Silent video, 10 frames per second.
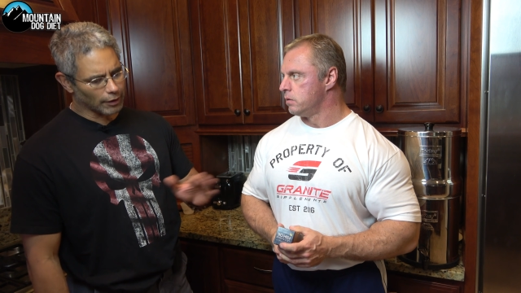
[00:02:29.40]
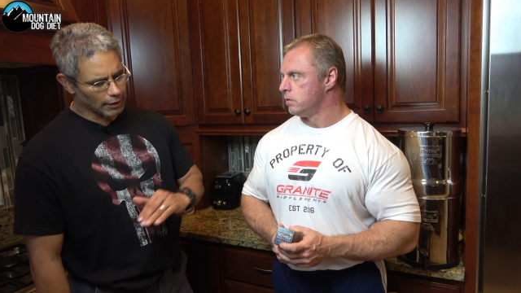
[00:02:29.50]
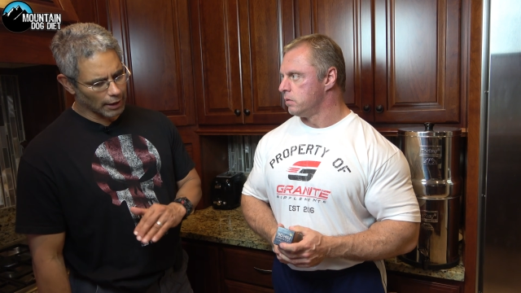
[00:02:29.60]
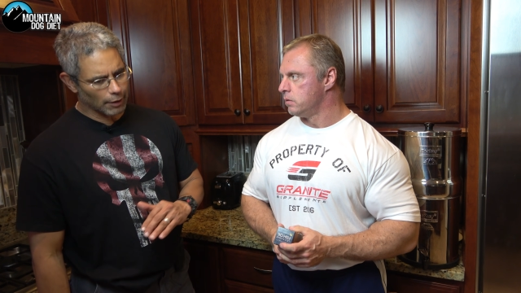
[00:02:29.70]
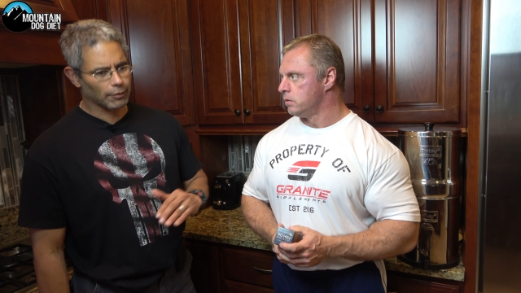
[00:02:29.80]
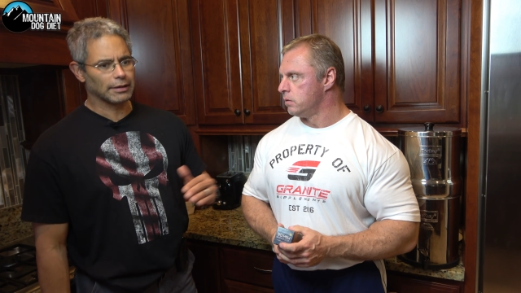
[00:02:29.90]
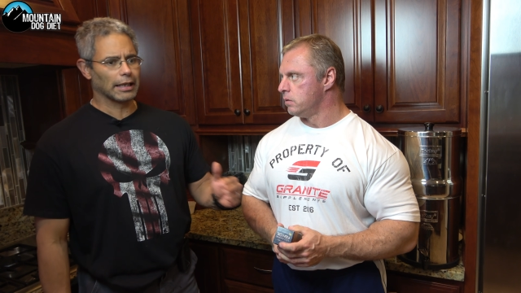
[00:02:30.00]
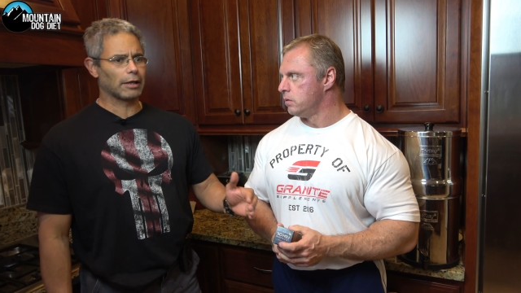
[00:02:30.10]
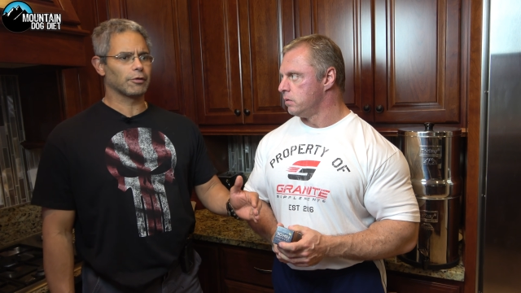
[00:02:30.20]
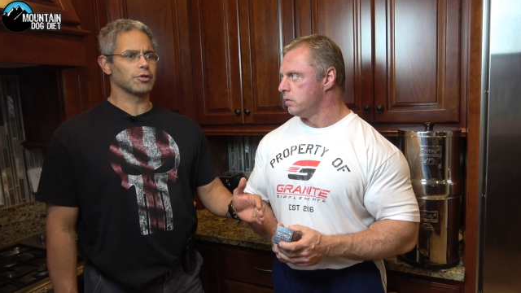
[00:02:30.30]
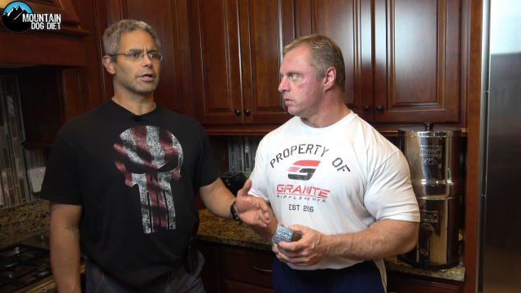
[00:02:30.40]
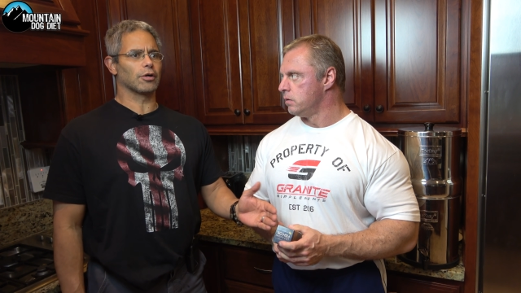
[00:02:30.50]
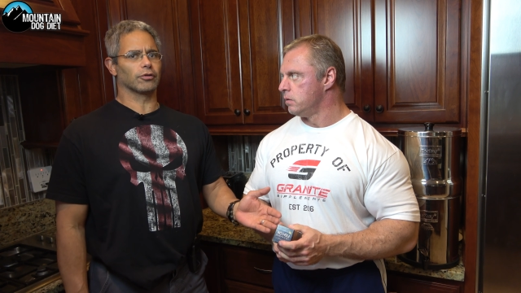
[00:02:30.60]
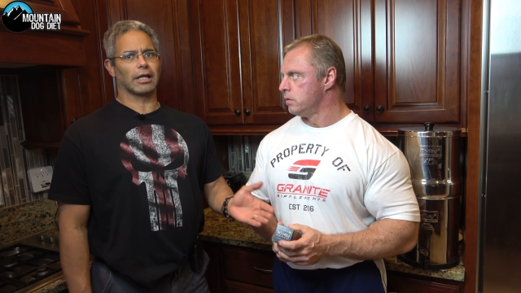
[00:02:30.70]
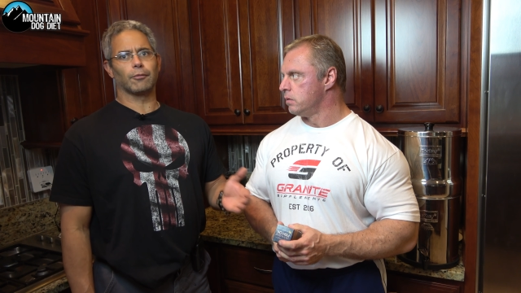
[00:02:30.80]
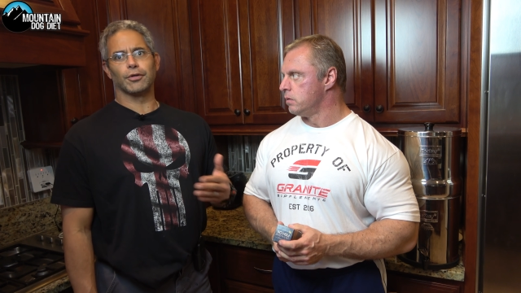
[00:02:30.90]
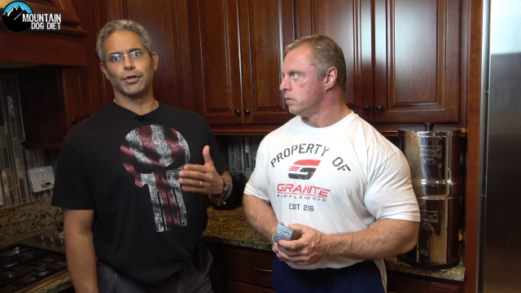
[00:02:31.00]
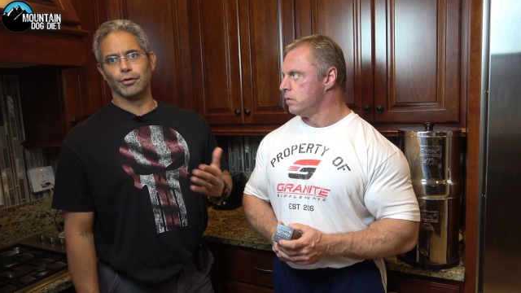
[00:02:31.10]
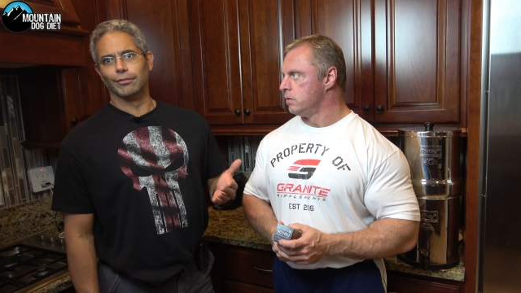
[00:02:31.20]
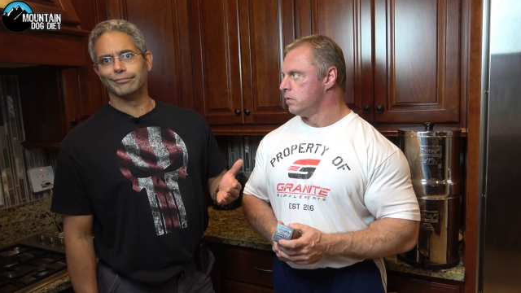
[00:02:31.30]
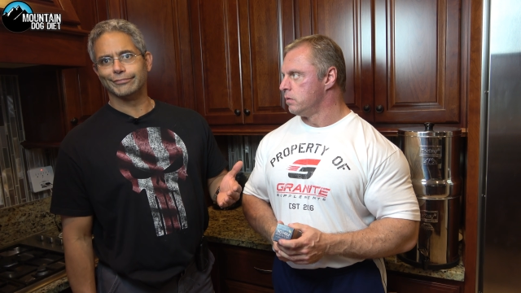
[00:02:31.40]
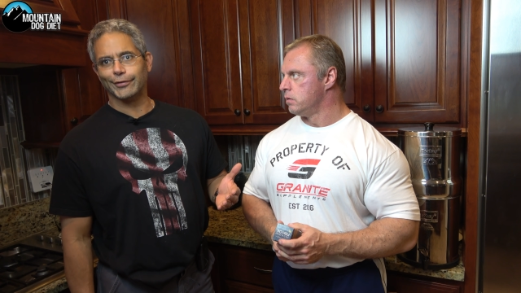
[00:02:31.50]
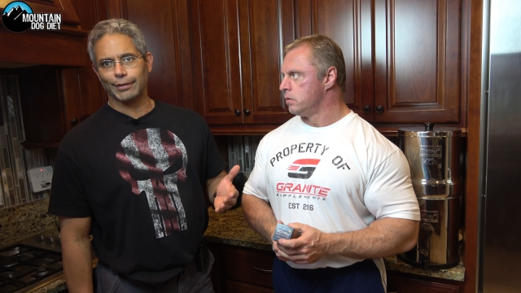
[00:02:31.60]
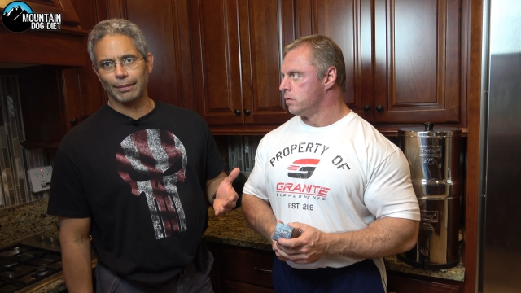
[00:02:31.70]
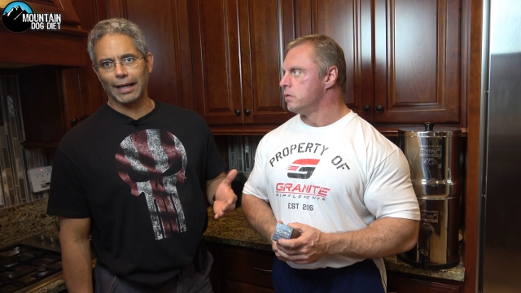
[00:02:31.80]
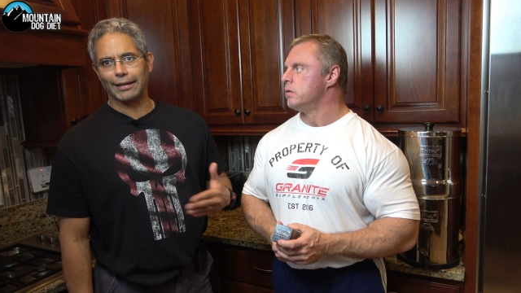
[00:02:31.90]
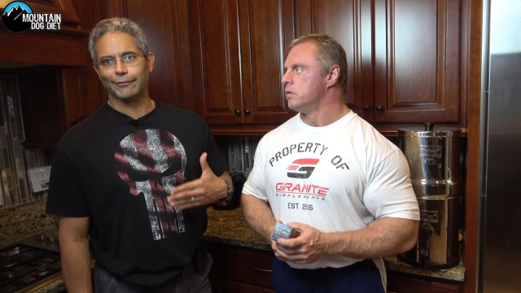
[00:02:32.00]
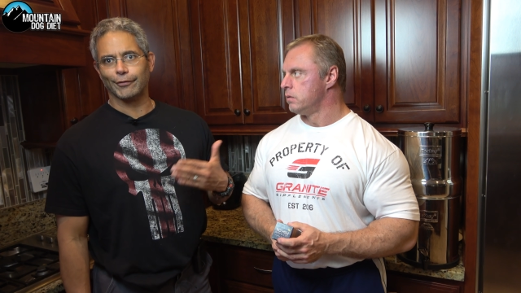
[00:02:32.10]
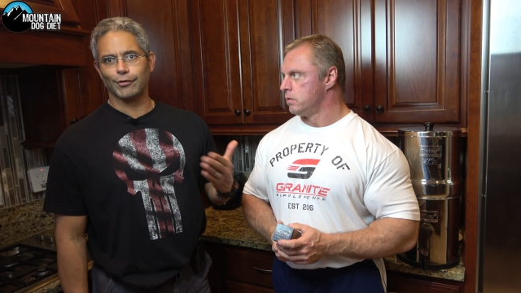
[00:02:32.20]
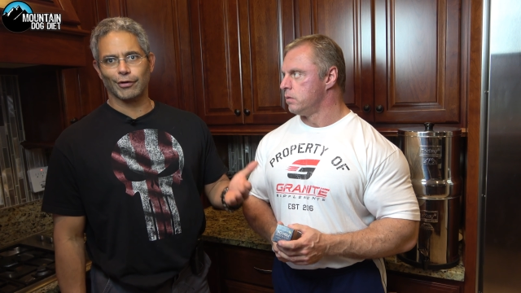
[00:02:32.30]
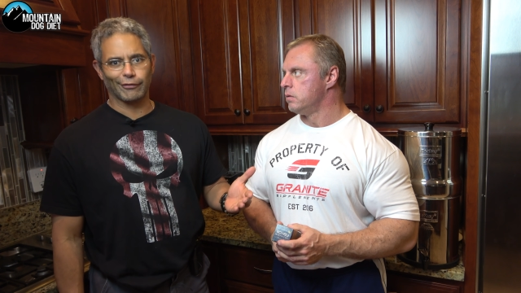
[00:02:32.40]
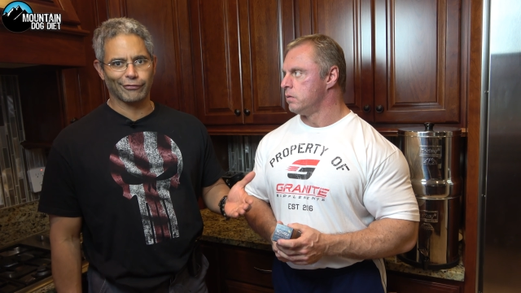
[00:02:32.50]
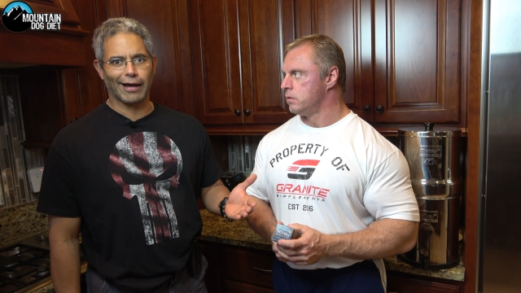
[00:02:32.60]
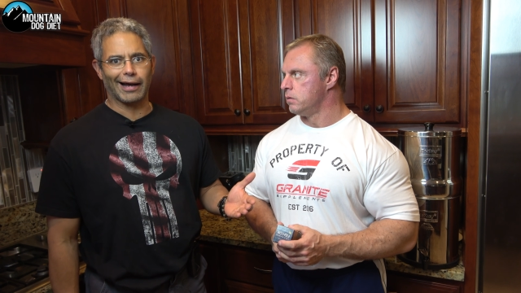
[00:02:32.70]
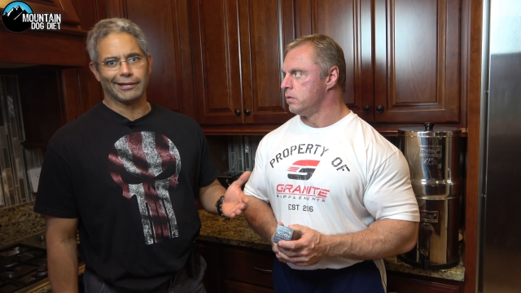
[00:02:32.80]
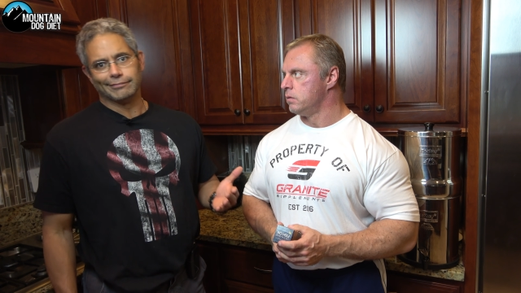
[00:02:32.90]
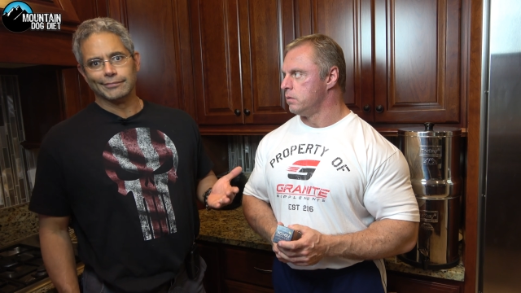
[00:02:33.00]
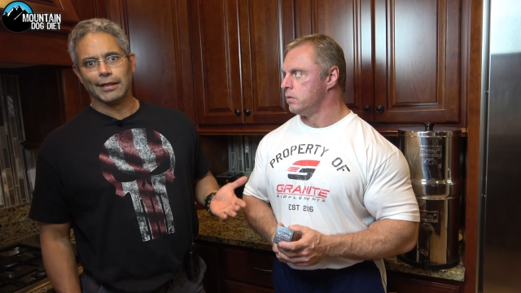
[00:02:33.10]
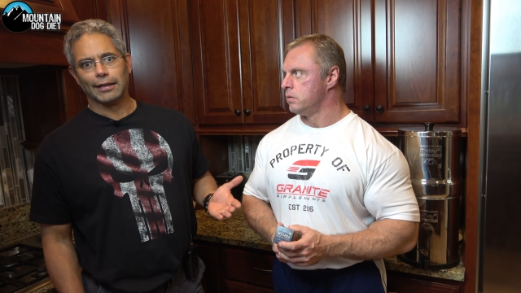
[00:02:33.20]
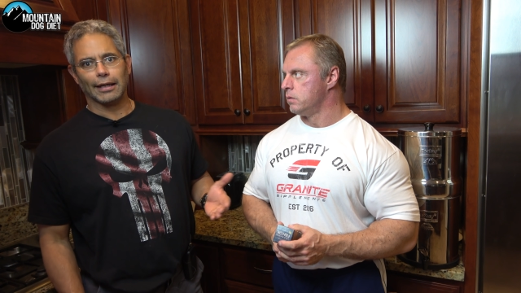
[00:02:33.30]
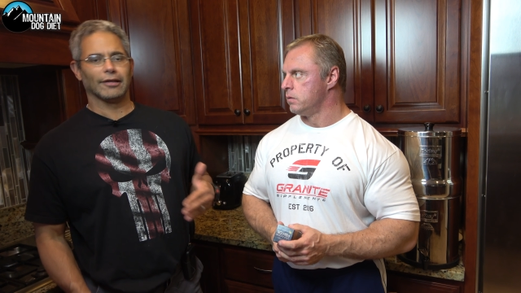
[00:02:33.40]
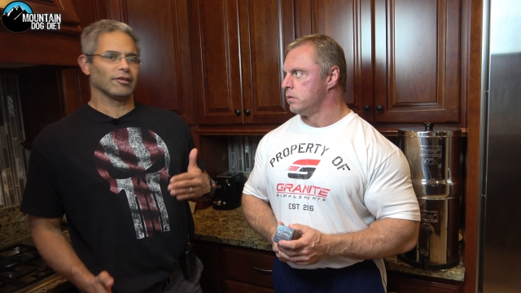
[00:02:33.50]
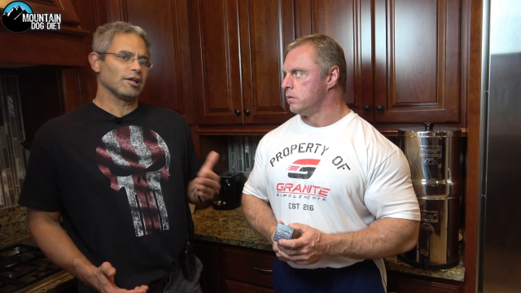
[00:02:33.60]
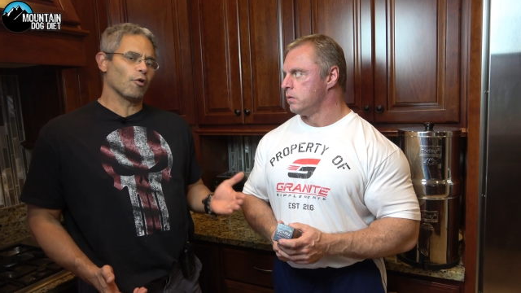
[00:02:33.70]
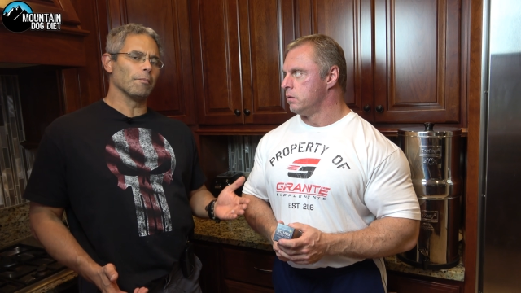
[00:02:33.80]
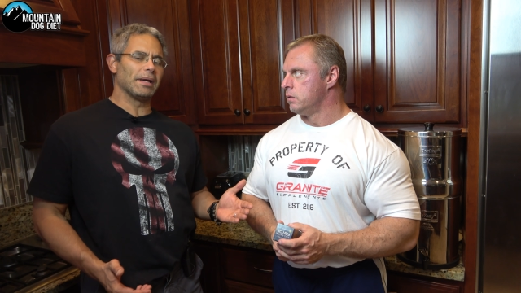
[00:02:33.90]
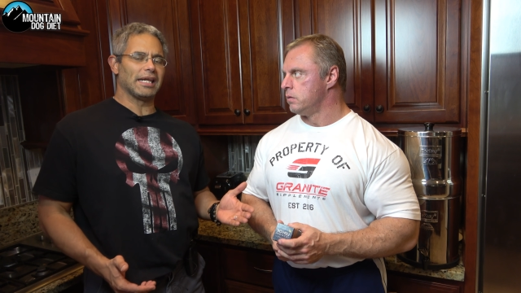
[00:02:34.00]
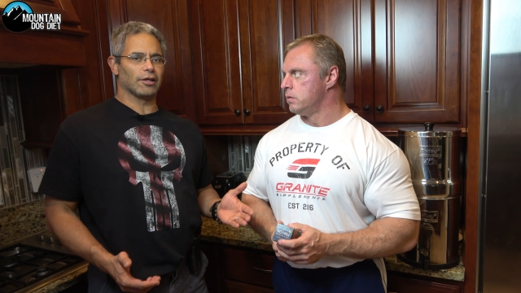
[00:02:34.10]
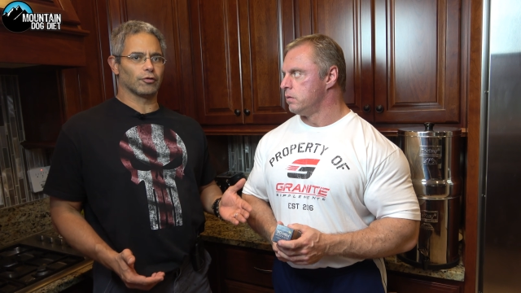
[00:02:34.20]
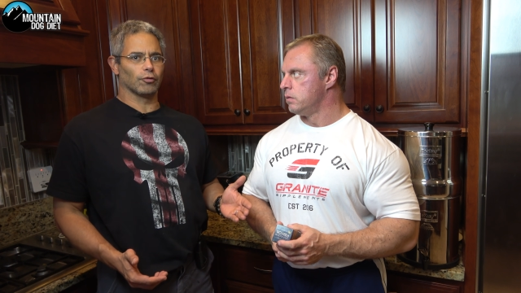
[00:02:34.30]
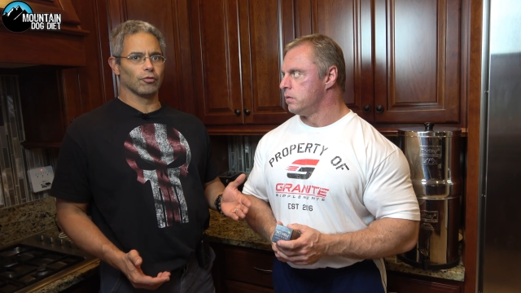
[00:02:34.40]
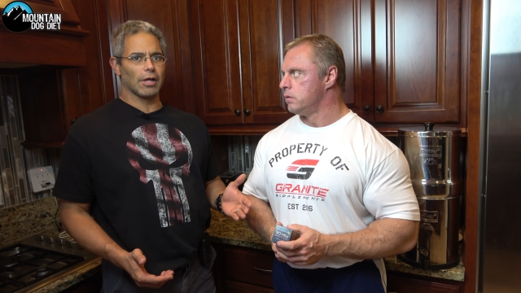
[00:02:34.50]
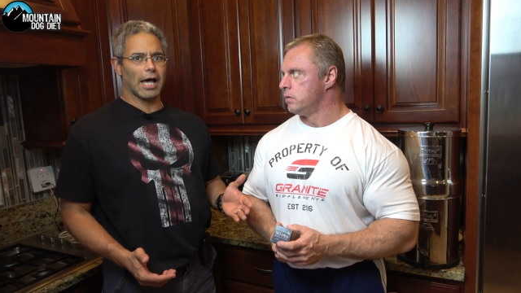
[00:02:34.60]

Speaker 1: and the liquid, the liquid you cannot take with you on the plane when you're gonna fly. It's inconvenient to do